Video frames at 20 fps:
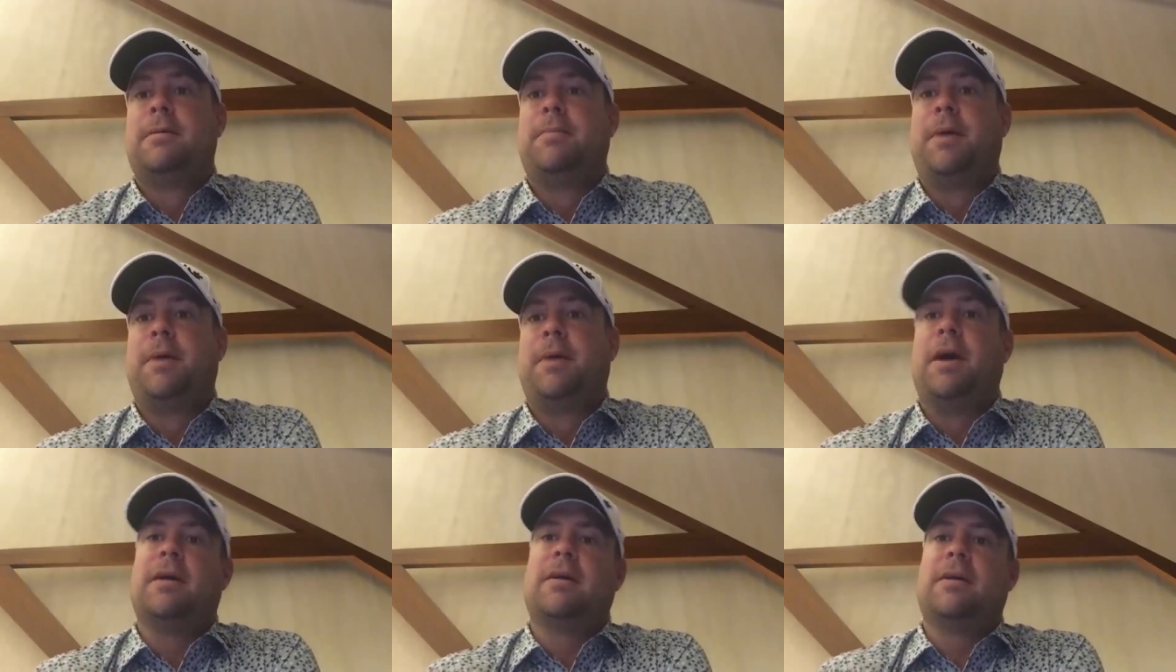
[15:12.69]

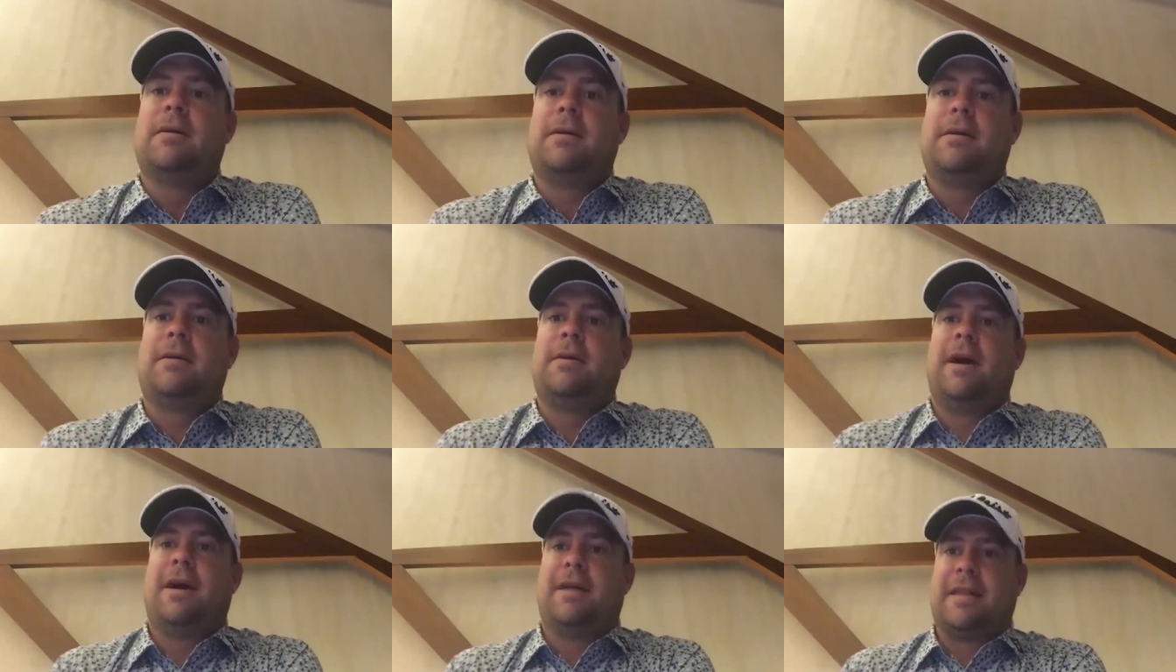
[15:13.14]
But
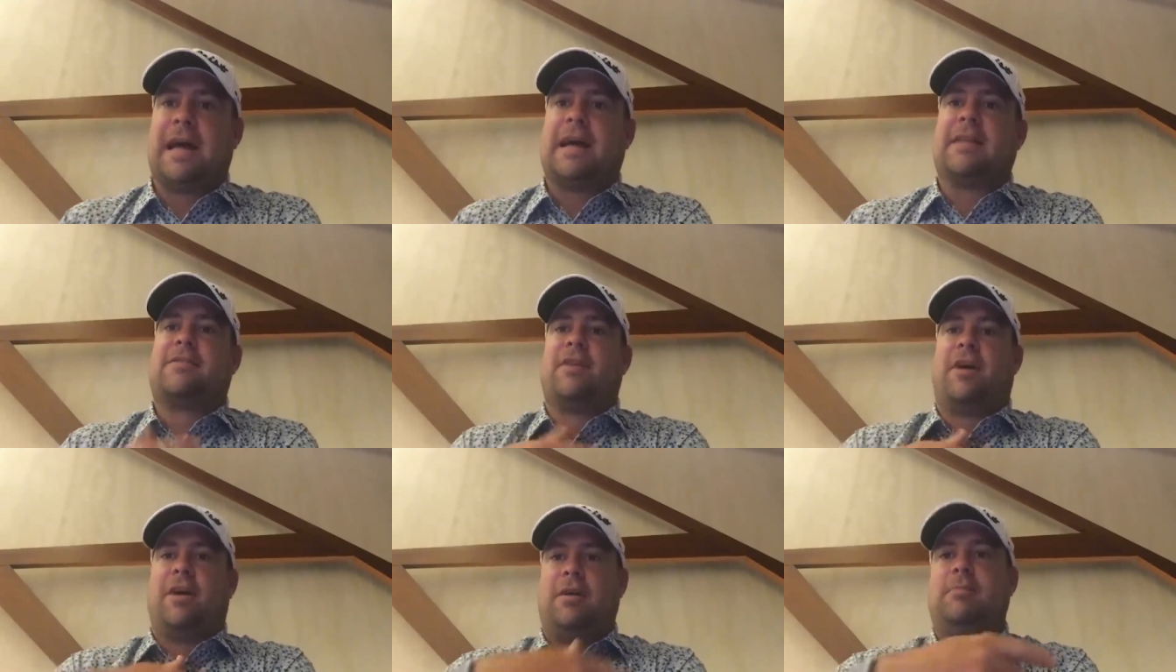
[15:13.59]
at
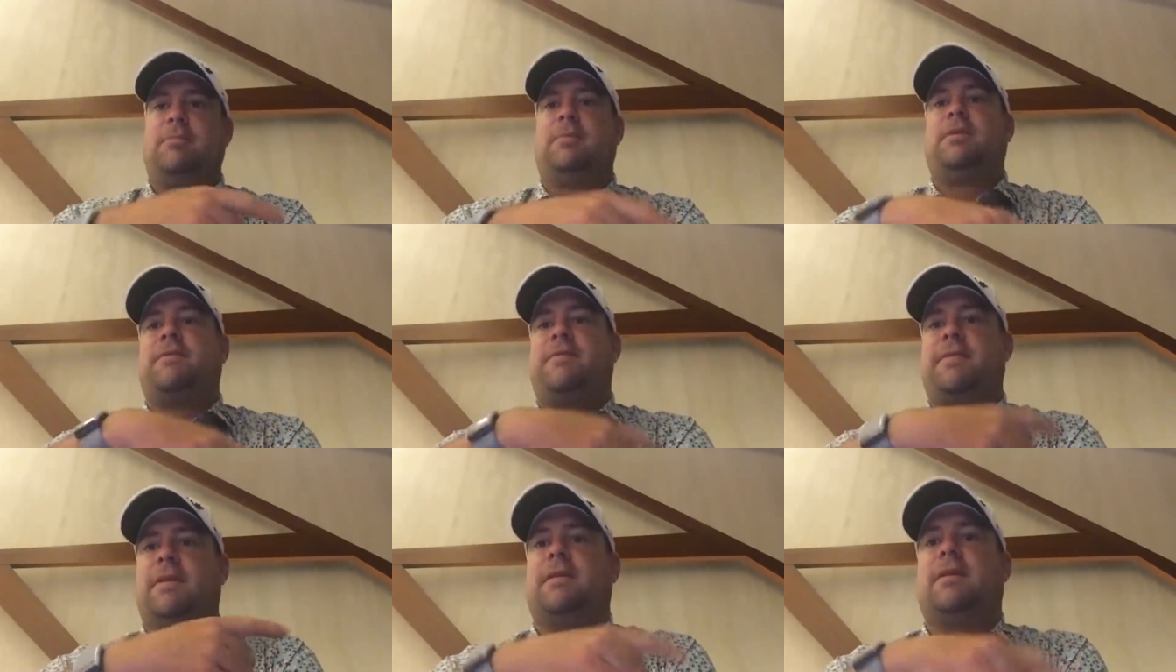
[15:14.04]
that time,
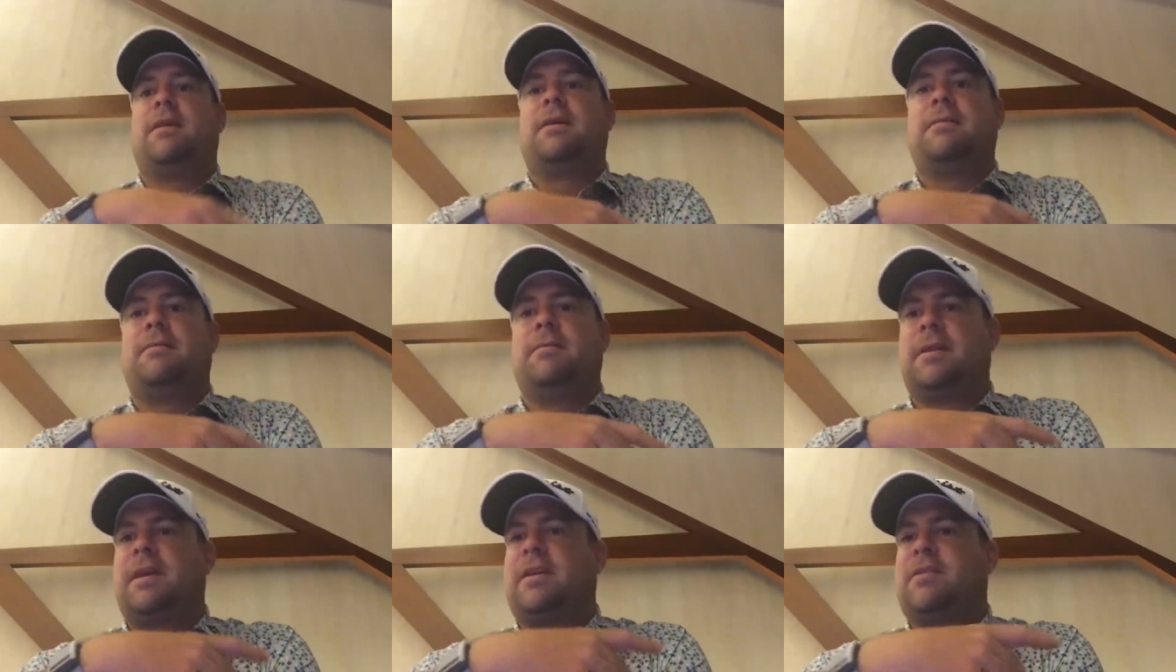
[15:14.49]
you feel
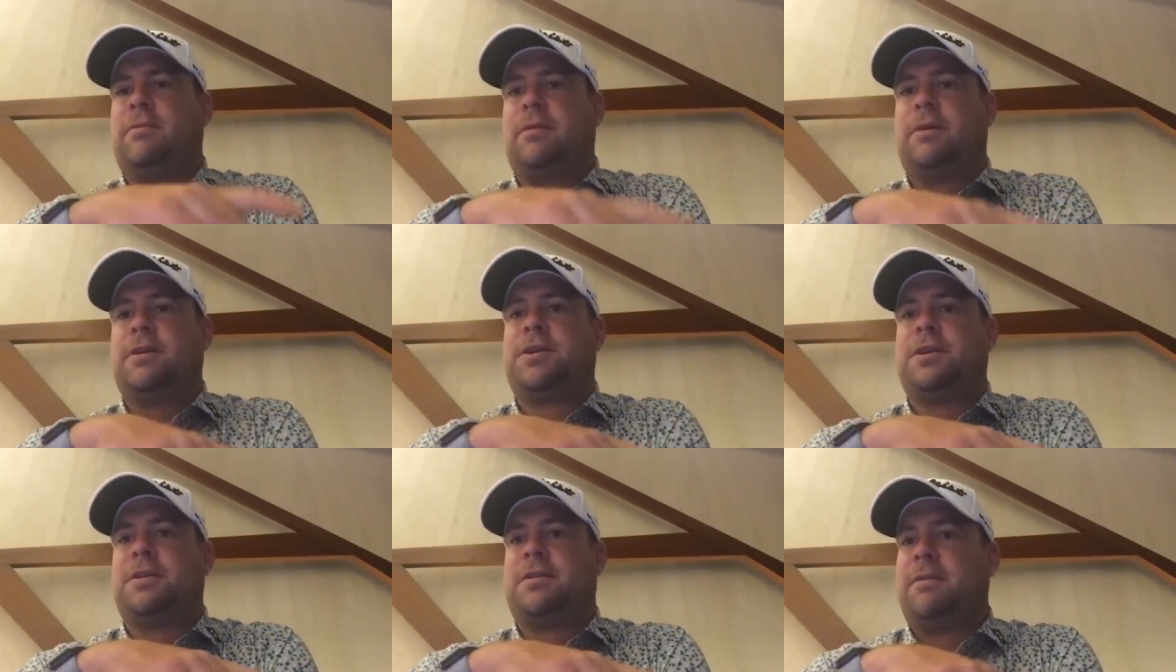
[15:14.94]
like, well, that's
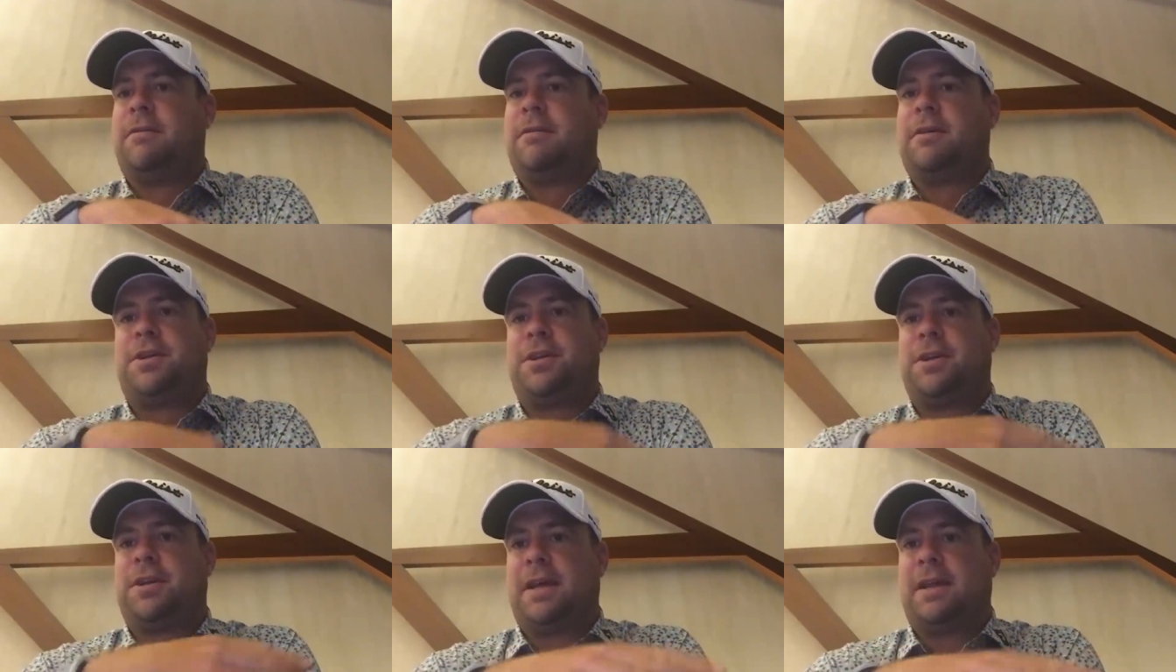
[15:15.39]
what I should do. I
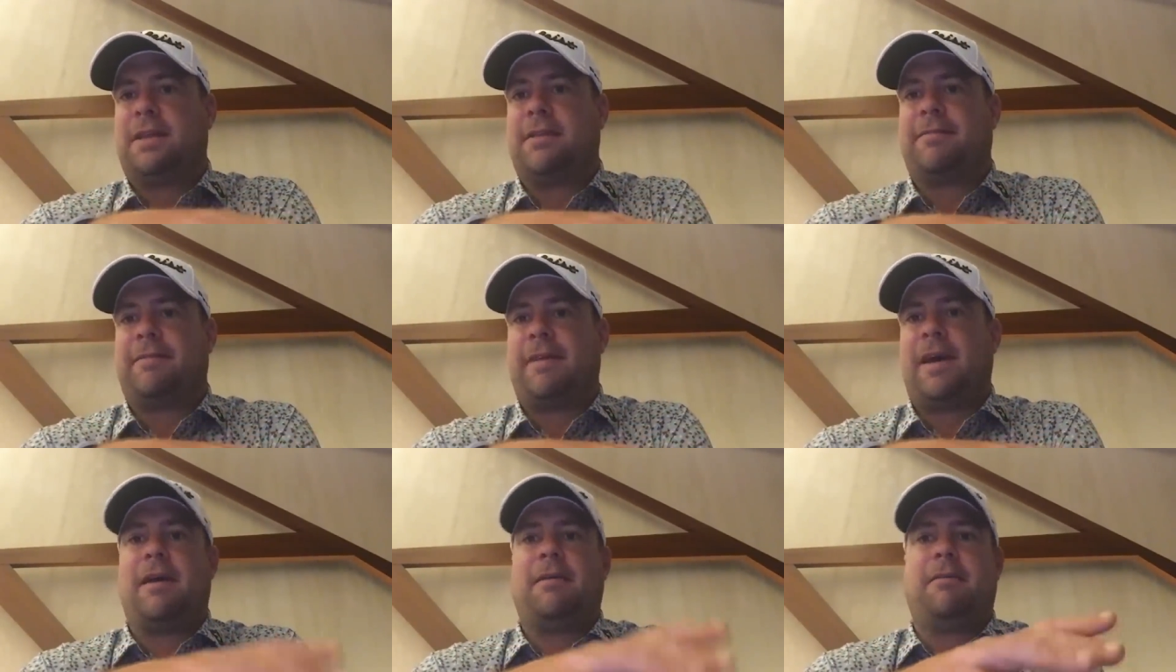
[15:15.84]
should hit the
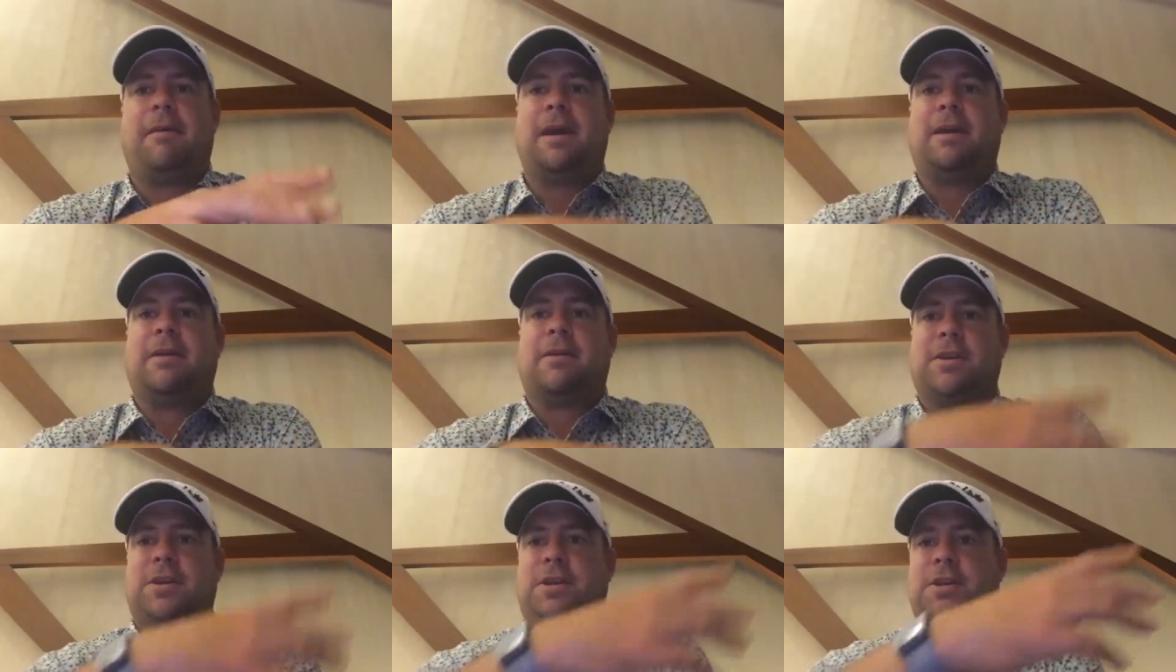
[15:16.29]
fairway
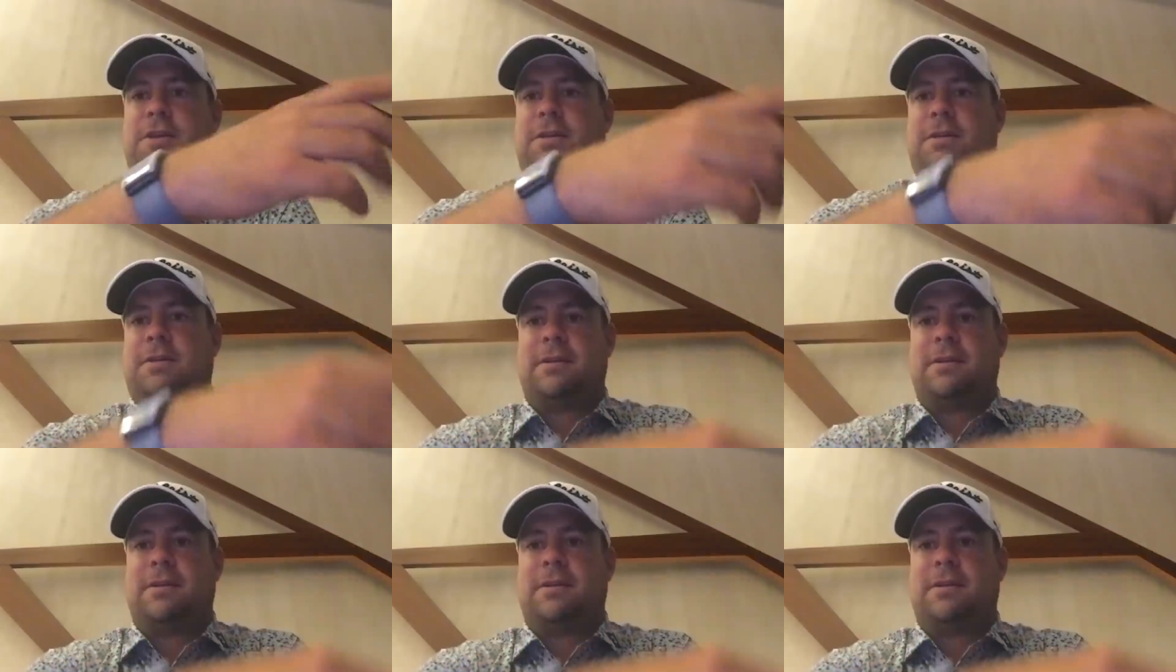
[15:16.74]
and I should